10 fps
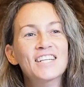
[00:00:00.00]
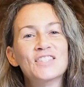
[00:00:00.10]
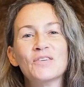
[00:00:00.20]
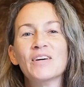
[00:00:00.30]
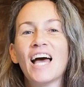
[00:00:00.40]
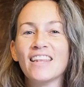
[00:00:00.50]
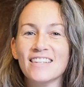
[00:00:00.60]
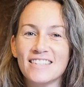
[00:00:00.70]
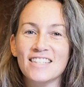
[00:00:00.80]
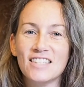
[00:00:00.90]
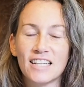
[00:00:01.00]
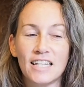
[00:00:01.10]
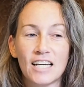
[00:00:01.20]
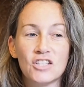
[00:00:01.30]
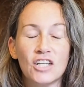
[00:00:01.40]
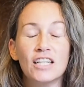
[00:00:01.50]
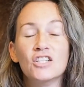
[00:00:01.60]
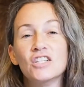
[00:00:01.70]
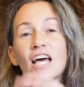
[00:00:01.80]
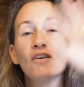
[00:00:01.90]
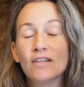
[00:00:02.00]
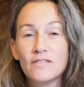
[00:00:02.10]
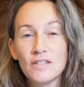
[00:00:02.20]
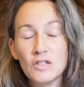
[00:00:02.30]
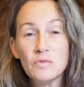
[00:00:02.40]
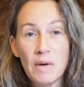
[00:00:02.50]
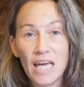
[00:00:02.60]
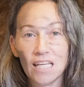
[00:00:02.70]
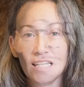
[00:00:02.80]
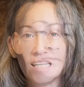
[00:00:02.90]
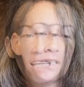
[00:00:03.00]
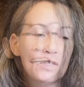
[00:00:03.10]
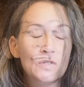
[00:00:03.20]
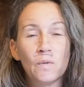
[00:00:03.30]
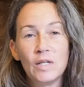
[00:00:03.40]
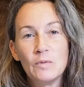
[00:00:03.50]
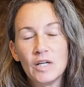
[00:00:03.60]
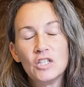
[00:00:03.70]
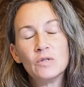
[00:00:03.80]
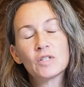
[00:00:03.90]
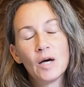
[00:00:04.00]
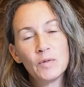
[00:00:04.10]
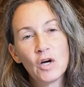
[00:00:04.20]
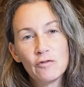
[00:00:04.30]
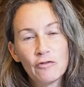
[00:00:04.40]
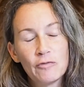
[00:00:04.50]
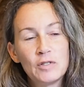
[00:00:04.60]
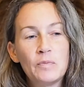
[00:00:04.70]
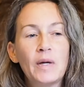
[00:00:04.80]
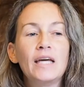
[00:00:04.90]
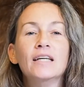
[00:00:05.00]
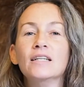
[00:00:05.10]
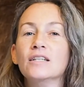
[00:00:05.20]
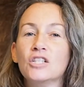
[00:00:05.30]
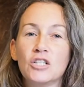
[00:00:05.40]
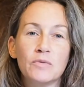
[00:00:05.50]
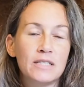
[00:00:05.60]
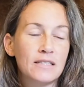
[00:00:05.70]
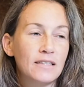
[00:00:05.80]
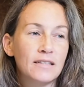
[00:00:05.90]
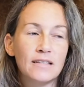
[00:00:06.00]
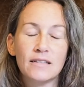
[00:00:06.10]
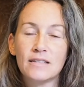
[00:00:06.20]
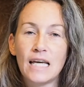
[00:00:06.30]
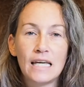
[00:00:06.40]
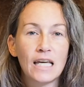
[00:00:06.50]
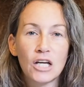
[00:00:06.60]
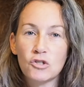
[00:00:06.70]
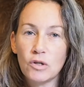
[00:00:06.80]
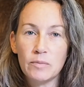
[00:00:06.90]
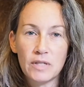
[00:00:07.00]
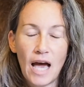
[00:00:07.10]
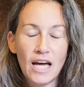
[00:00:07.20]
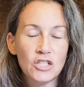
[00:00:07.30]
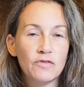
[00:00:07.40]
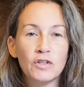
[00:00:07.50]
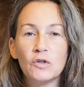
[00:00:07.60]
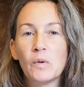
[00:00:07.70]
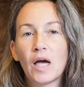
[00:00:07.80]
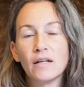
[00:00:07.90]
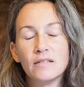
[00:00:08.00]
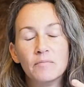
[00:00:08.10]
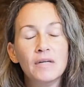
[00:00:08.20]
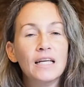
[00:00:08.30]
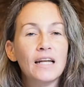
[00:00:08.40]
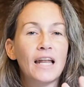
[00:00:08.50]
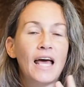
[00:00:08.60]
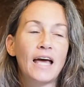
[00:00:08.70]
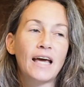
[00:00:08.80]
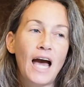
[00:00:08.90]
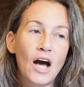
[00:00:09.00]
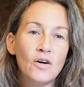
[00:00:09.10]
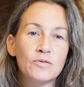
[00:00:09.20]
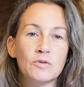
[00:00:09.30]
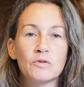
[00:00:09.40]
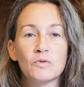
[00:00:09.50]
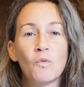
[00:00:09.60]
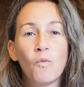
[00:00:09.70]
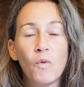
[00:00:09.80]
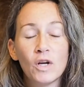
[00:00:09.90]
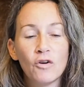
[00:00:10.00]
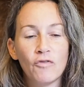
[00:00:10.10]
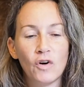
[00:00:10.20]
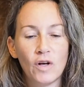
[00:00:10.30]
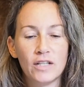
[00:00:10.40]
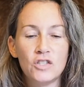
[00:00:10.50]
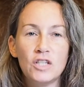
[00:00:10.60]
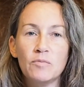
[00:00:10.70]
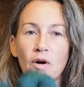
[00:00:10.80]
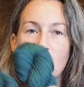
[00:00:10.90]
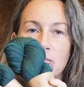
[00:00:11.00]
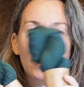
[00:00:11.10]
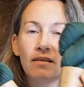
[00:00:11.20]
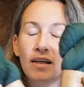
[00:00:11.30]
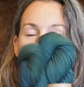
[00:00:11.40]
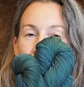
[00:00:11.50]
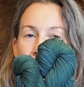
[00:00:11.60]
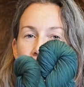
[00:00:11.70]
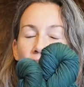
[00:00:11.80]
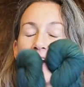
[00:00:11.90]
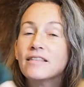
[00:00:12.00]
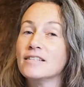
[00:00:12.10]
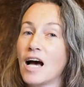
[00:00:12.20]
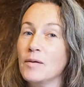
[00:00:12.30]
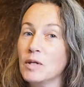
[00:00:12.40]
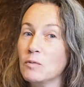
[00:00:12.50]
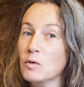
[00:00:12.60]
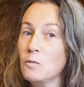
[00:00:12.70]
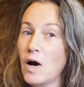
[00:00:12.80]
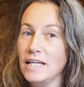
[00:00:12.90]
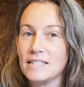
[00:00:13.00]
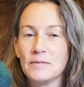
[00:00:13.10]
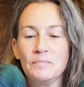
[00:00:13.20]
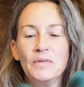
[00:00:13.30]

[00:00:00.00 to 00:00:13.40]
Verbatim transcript: So we had this instant connection. She now lives in Spain. So anyway, she was coming over from Spain. She was taking a trip to Asheville. We got to meet and hang out, which was wonderful, and she brought me these. At the time, they were white.